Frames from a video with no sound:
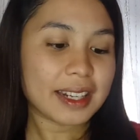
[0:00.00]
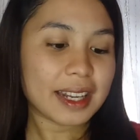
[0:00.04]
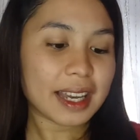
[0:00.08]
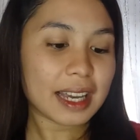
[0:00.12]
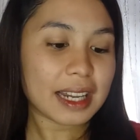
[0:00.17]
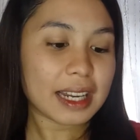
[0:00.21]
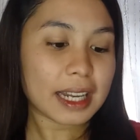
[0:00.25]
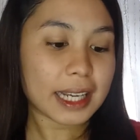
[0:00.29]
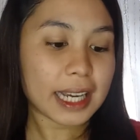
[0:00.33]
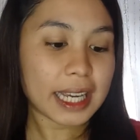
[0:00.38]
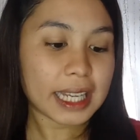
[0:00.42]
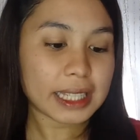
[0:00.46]

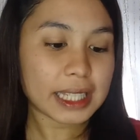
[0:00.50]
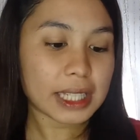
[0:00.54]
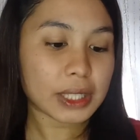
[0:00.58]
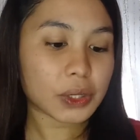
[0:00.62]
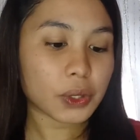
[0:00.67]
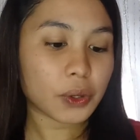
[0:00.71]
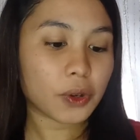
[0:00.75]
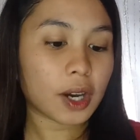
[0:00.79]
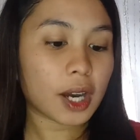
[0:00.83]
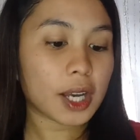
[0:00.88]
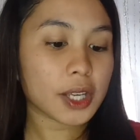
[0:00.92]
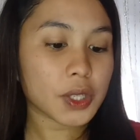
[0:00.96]
Nakalagay
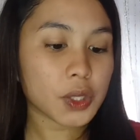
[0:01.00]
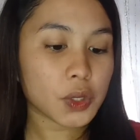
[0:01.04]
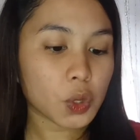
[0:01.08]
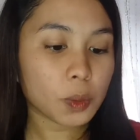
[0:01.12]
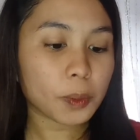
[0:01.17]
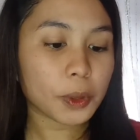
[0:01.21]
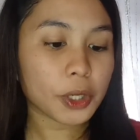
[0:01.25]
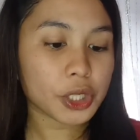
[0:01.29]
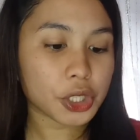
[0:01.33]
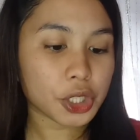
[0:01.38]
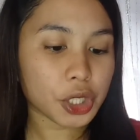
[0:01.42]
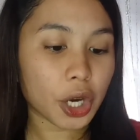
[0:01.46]
dito, a
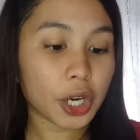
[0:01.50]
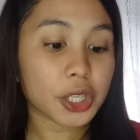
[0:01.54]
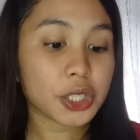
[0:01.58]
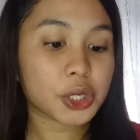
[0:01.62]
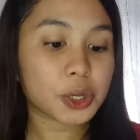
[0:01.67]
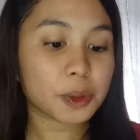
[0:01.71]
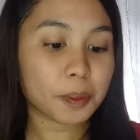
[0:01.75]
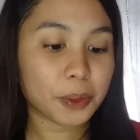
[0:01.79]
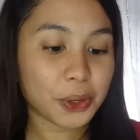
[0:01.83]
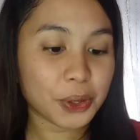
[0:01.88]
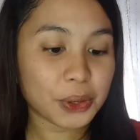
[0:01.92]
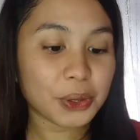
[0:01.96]

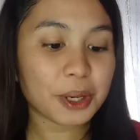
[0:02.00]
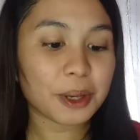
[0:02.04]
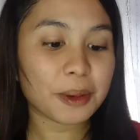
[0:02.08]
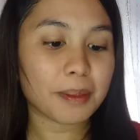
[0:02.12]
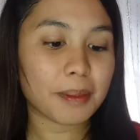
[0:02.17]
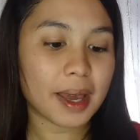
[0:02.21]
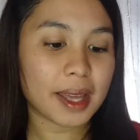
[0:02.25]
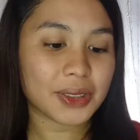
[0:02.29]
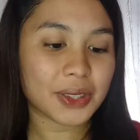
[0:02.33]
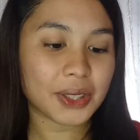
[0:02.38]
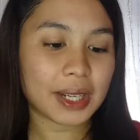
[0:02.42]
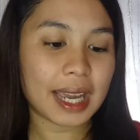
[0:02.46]
supercharged
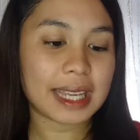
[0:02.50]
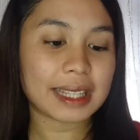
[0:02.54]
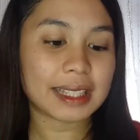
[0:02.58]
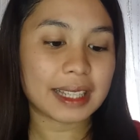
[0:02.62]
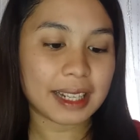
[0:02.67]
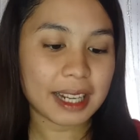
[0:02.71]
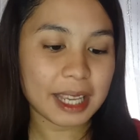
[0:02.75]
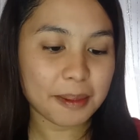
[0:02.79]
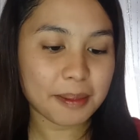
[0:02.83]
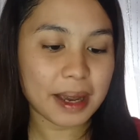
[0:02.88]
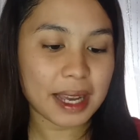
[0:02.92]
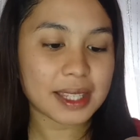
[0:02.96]
pure
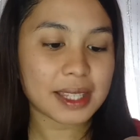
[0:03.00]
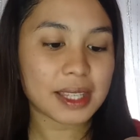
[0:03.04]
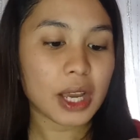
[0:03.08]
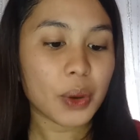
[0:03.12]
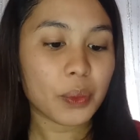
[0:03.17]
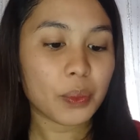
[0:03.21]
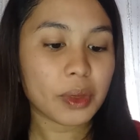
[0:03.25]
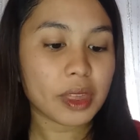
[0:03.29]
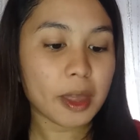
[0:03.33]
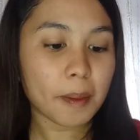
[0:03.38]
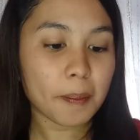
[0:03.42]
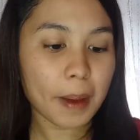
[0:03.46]
bentonite clay
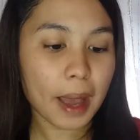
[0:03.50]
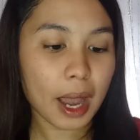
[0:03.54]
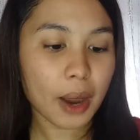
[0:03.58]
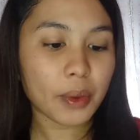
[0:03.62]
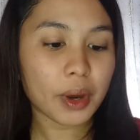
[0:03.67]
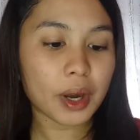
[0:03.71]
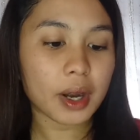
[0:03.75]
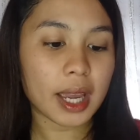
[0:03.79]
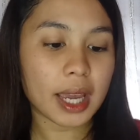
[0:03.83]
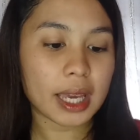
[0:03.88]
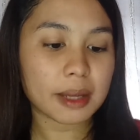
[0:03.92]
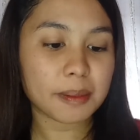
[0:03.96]
mask with the
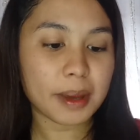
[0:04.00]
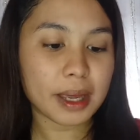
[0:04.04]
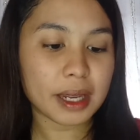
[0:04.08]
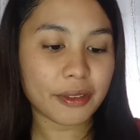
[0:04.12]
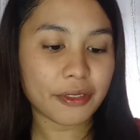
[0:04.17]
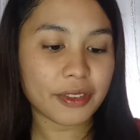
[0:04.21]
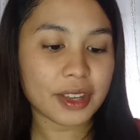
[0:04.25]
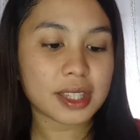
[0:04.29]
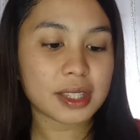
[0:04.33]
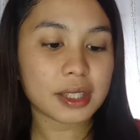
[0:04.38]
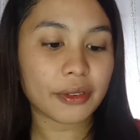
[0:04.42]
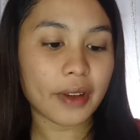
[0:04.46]
power and
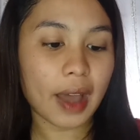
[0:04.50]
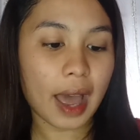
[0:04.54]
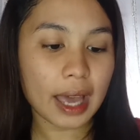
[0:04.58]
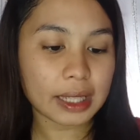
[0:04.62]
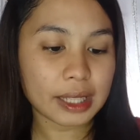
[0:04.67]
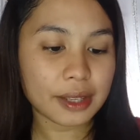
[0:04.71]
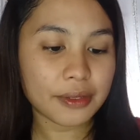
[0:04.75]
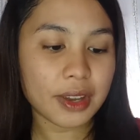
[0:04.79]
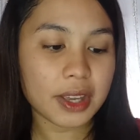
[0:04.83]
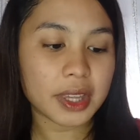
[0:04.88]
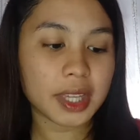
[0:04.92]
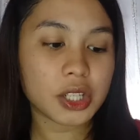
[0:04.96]
benefits of
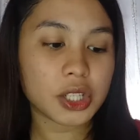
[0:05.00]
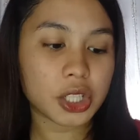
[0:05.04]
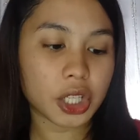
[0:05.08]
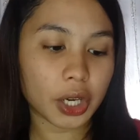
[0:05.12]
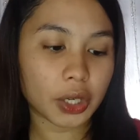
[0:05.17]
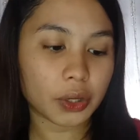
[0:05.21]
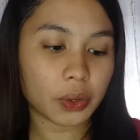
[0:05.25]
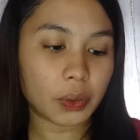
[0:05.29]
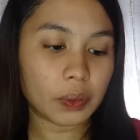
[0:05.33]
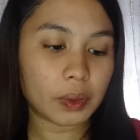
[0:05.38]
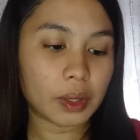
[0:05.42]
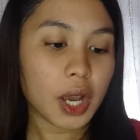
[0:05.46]
activated
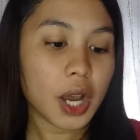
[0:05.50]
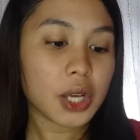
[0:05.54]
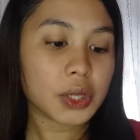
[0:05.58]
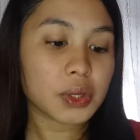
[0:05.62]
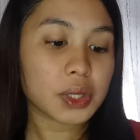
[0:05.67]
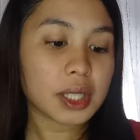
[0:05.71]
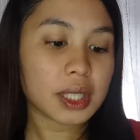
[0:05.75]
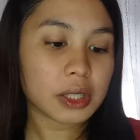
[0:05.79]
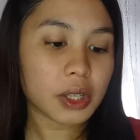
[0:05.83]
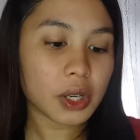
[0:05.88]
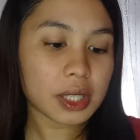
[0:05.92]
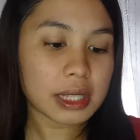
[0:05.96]
charcoal
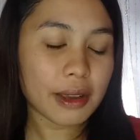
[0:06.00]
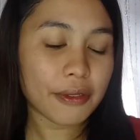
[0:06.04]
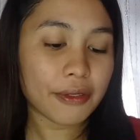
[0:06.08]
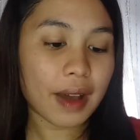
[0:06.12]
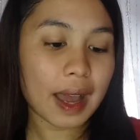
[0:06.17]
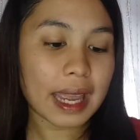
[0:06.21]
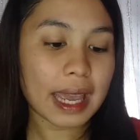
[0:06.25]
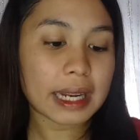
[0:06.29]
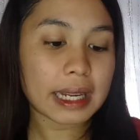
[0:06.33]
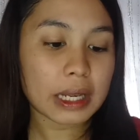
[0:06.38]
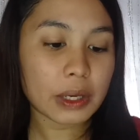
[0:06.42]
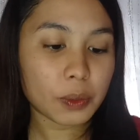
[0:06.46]
to
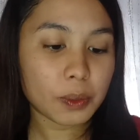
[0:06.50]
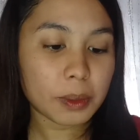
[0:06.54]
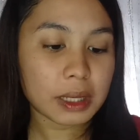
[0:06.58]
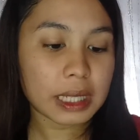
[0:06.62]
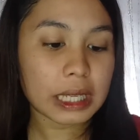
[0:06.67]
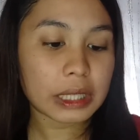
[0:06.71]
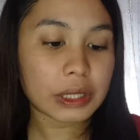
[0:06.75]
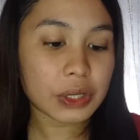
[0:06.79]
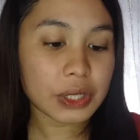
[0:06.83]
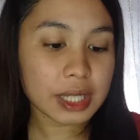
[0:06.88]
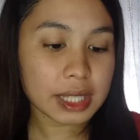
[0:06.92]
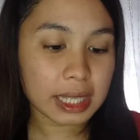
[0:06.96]
detoxify and
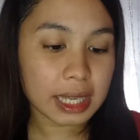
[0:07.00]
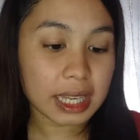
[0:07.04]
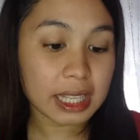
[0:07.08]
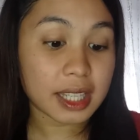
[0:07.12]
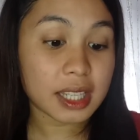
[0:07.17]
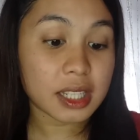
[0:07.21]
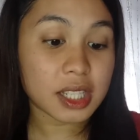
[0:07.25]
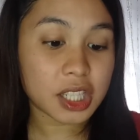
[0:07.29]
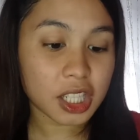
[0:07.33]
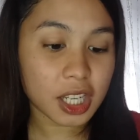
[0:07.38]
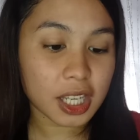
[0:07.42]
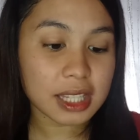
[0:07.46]
illuminate your skin
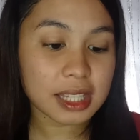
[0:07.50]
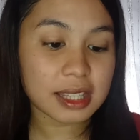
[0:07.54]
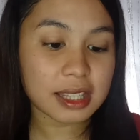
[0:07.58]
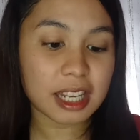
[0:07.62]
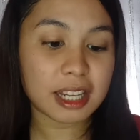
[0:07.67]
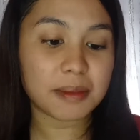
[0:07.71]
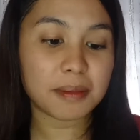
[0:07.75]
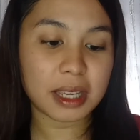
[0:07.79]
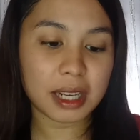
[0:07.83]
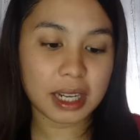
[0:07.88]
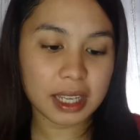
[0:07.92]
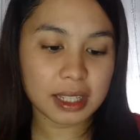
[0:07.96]
in just
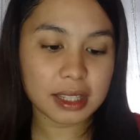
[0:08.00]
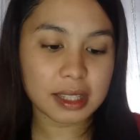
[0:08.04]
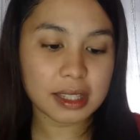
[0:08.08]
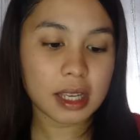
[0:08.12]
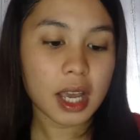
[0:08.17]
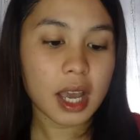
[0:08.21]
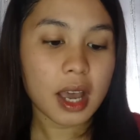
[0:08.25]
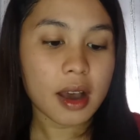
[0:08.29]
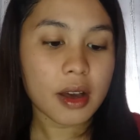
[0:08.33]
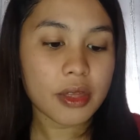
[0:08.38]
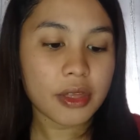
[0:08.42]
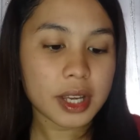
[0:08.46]
10 minutes.